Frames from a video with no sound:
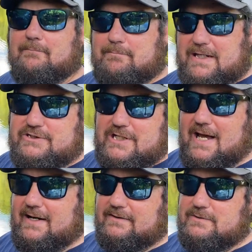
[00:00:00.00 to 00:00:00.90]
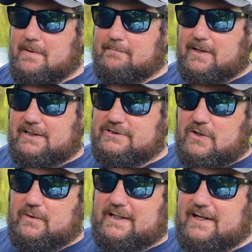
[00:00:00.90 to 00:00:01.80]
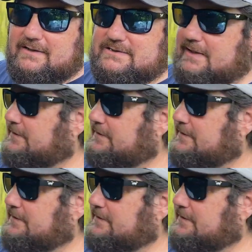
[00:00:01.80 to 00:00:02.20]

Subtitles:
big shout out to my buddy Joey down in South